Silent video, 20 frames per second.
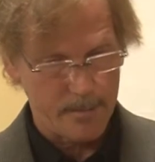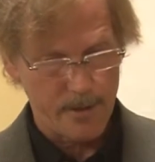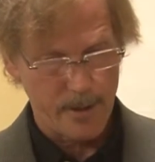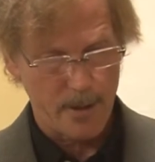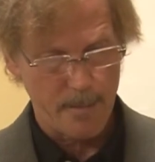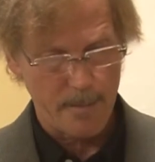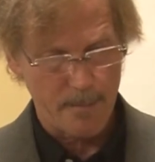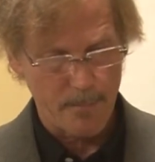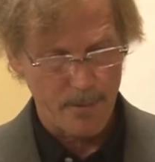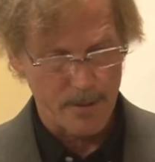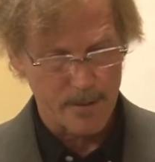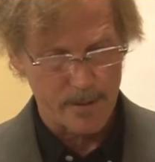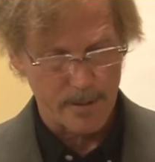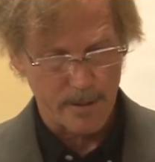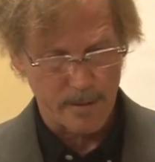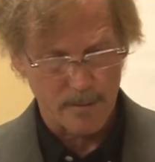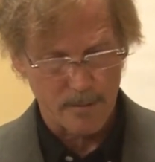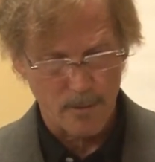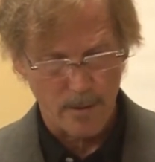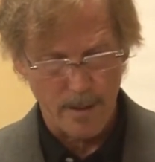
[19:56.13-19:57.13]
Jeremy
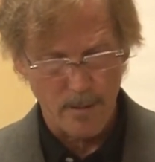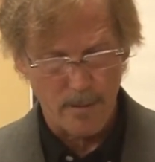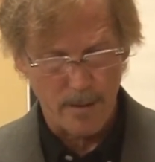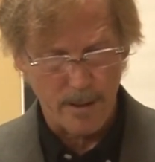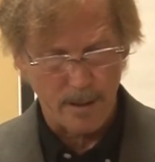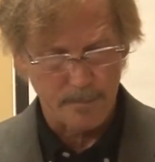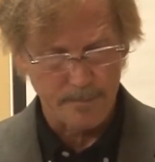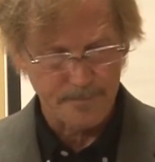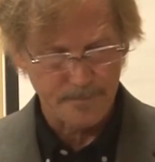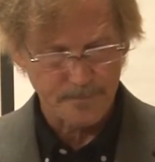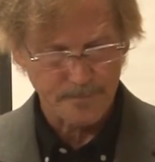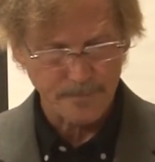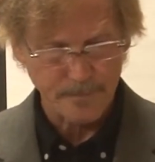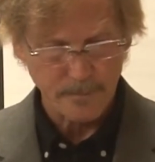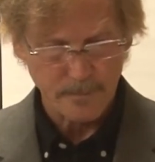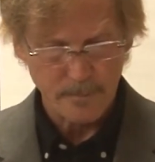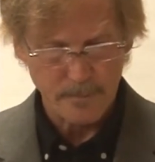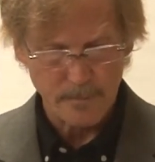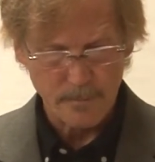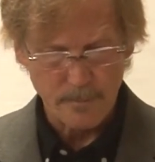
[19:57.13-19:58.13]
personally quite well.
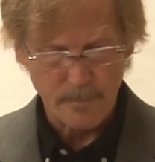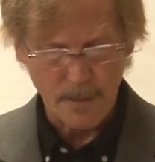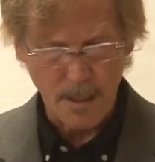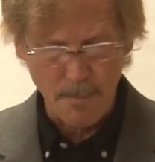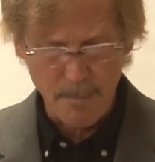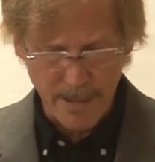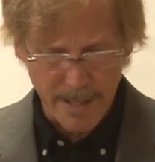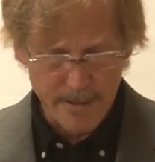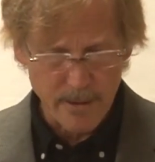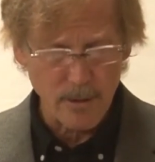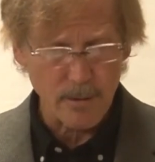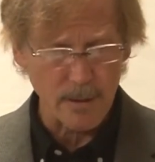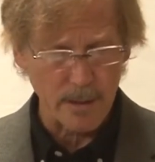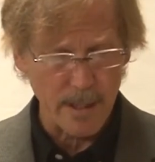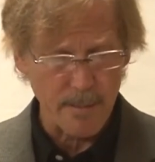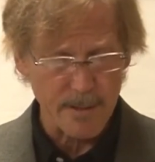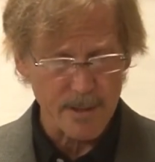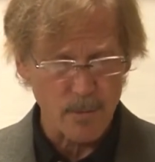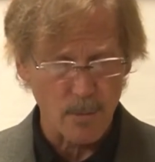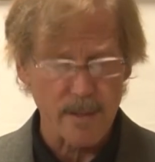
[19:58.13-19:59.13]
But I do
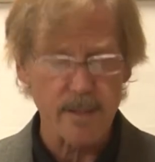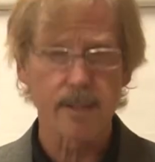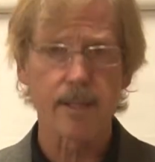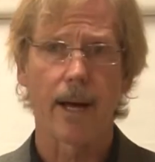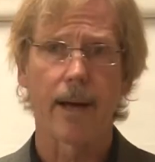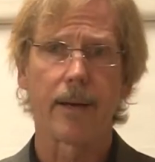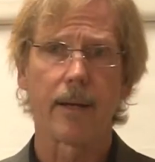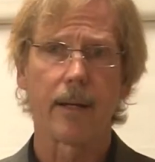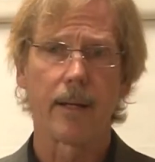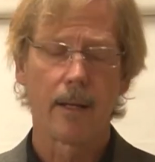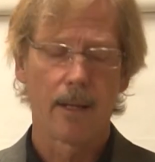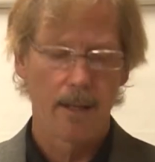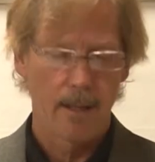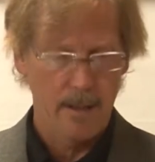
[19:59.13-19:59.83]
claim it's one sided.